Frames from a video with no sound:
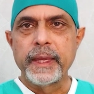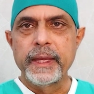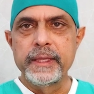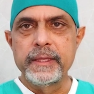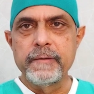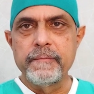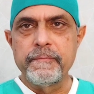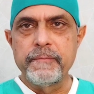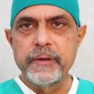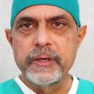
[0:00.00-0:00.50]

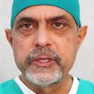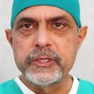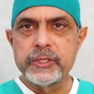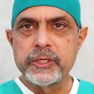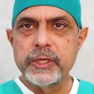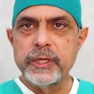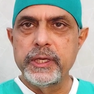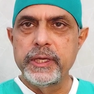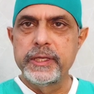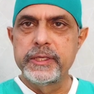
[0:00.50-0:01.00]
In the
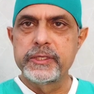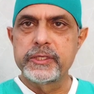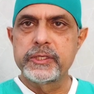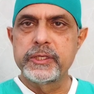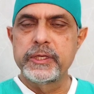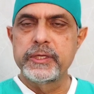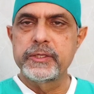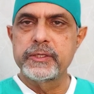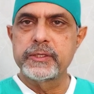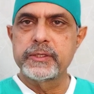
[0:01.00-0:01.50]
first
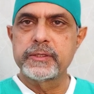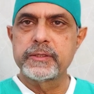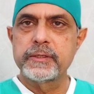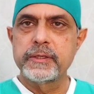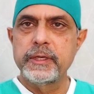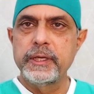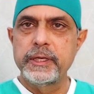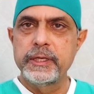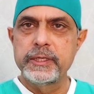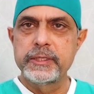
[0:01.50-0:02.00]

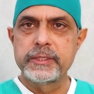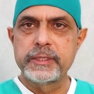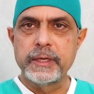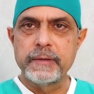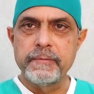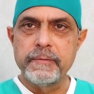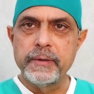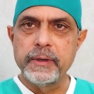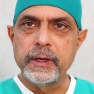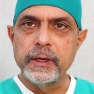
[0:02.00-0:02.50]
instance, it is
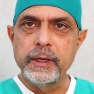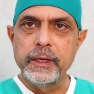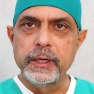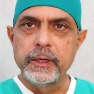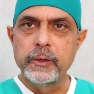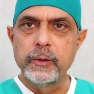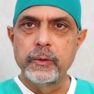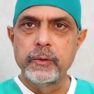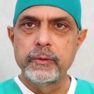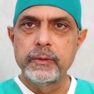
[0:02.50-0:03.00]
definitely
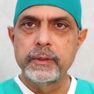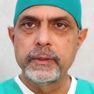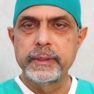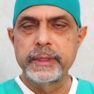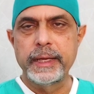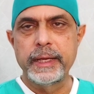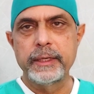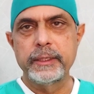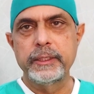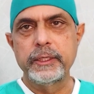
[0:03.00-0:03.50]
known
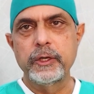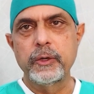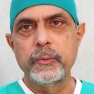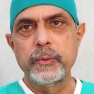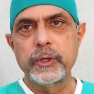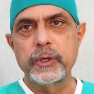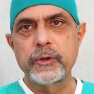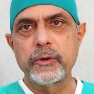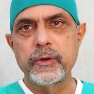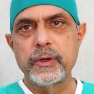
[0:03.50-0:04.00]
that the
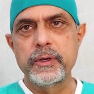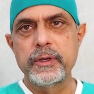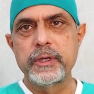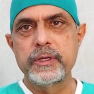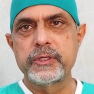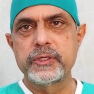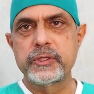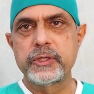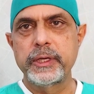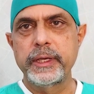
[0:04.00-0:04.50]

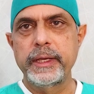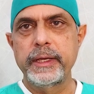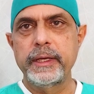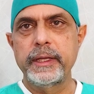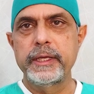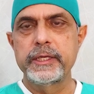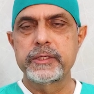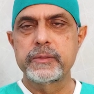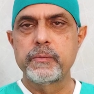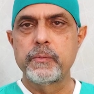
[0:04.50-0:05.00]
Omicron
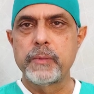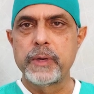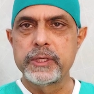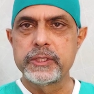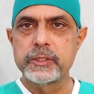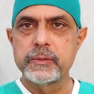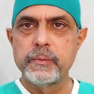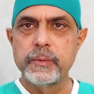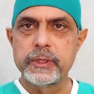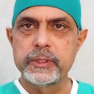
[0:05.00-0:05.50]
strain is
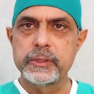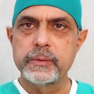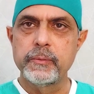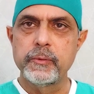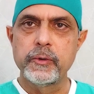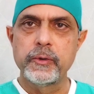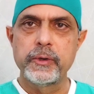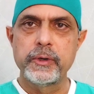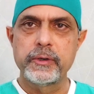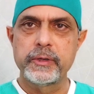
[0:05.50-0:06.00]
much, much
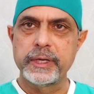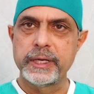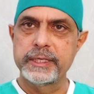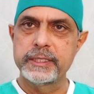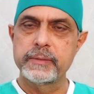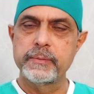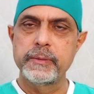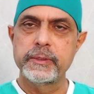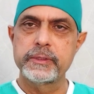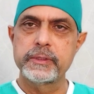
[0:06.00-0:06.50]
more
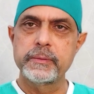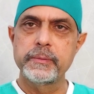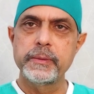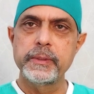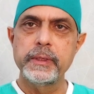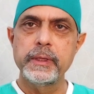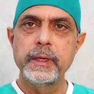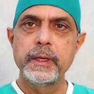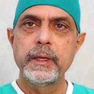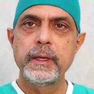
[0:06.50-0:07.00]

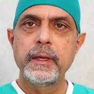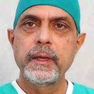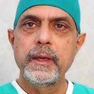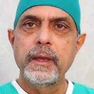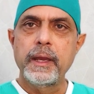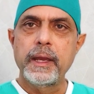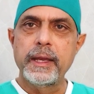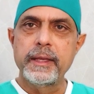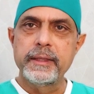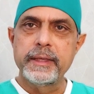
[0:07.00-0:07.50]
transmissible.
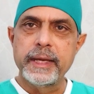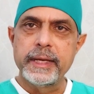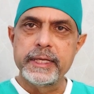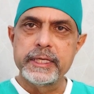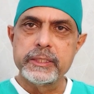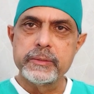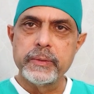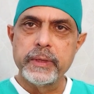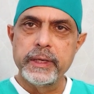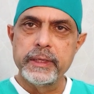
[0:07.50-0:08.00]
And that
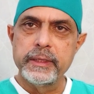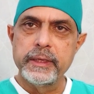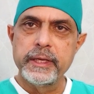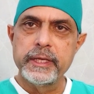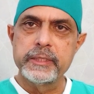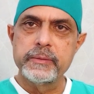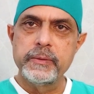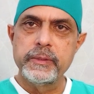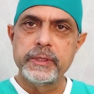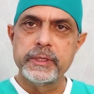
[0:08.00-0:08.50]
is why
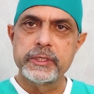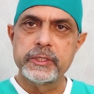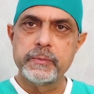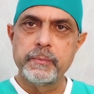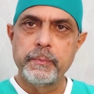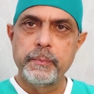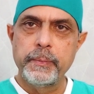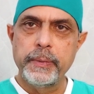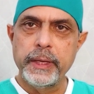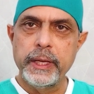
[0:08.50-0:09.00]
there has been a
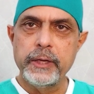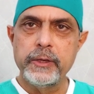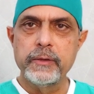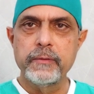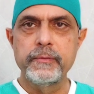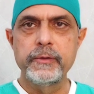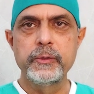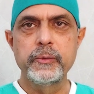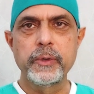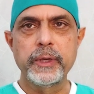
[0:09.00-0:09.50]
spate
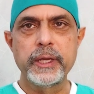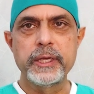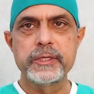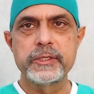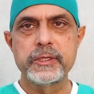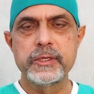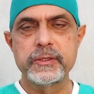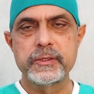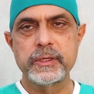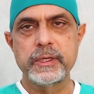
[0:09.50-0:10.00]
of new
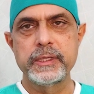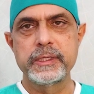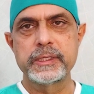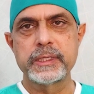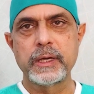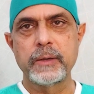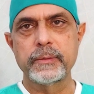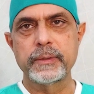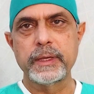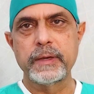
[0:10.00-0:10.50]
cases in
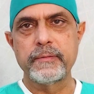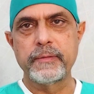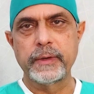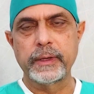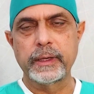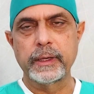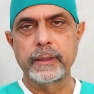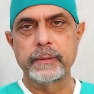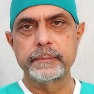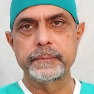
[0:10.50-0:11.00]
South
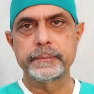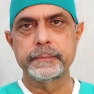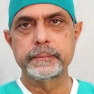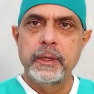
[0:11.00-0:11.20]
Africa.